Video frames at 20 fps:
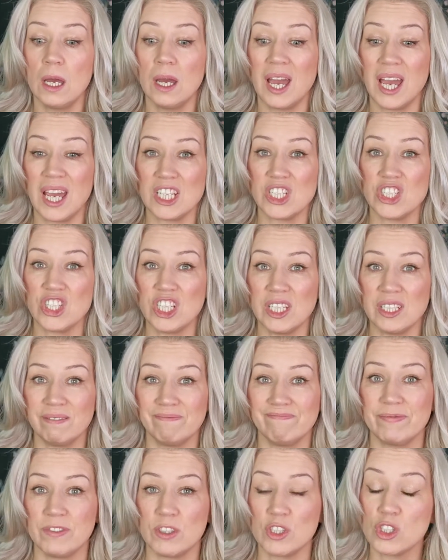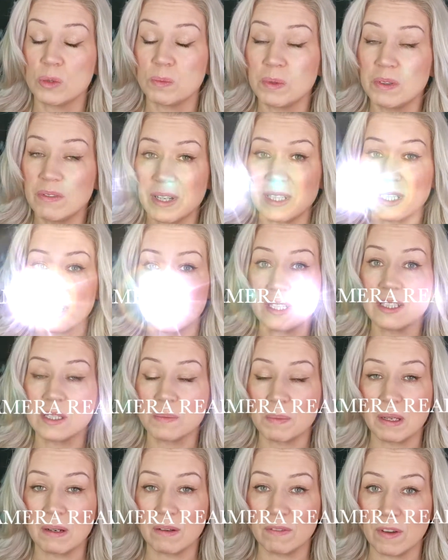HD, should be ready
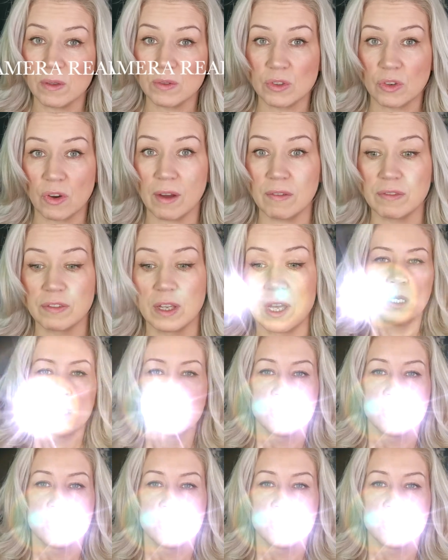to be in a photograph.